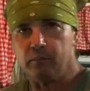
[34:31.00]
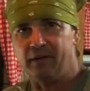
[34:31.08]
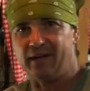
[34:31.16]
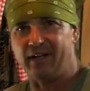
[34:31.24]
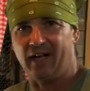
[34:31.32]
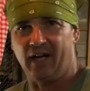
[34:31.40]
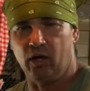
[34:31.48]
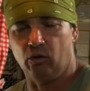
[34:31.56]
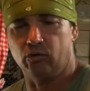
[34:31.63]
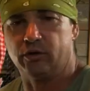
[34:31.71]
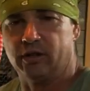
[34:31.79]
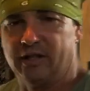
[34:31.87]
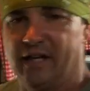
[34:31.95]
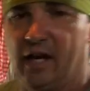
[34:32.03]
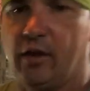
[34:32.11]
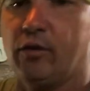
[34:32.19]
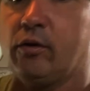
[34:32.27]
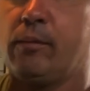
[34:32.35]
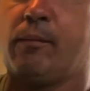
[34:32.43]
but it held
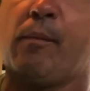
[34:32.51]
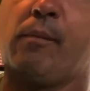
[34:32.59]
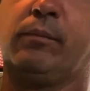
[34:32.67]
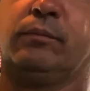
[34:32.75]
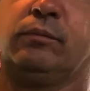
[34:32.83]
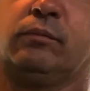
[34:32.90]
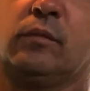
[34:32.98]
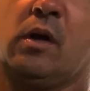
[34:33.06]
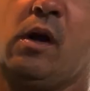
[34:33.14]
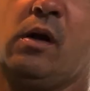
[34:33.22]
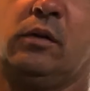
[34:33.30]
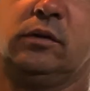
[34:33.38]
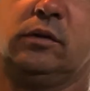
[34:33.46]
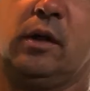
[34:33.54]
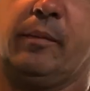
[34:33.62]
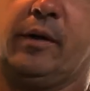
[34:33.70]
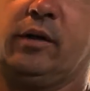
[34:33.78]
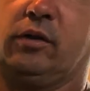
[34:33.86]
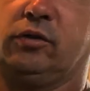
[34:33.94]
together. I
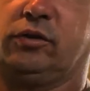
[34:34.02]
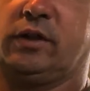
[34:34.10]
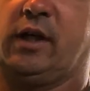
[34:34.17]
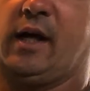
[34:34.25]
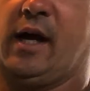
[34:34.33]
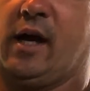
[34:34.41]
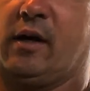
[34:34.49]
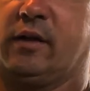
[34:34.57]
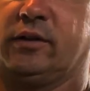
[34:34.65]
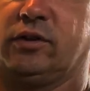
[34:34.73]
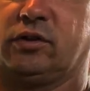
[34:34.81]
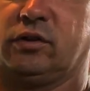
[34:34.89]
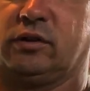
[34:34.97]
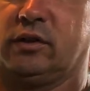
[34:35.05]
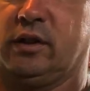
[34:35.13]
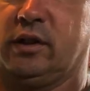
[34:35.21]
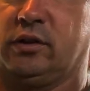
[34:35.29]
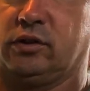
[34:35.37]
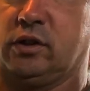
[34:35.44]
mean, you see how it's
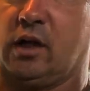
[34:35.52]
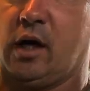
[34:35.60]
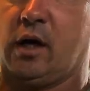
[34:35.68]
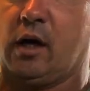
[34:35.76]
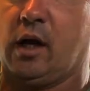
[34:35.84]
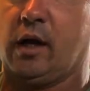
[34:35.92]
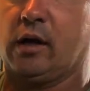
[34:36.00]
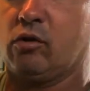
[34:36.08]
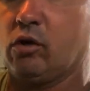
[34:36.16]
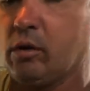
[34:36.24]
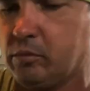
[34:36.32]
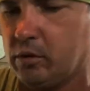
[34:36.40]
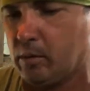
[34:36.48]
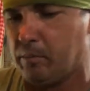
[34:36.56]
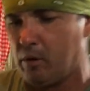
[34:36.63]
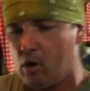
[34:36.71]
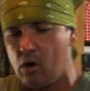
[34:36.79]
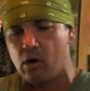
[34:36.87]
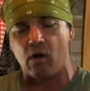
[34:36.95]
it's not like crumbling
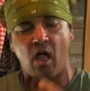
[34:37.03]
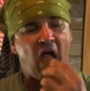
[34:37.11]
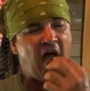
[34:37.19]
apart.